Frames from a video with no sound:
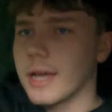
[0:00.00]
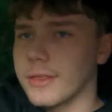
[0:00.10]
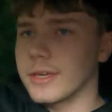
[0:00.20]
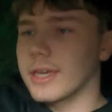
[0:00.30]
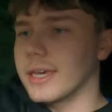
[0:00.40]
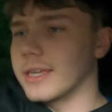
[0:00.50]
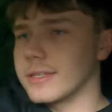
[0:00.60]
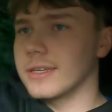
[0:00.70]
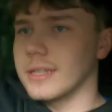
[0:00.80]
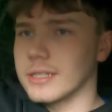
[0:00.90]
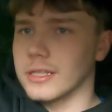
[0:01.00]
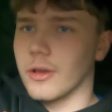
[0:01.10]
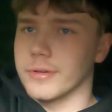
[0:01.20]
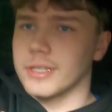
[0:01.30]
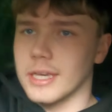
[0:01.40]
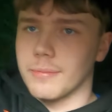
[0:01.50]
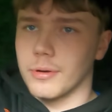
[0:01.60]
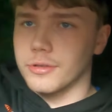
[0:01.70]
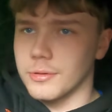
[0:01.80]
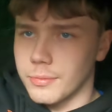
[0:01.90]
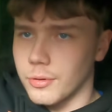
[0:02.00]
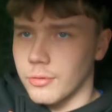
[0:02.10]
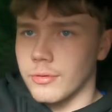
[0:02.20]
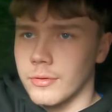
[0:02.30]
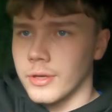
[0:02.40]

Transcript: and the gears in this lowest gear possible.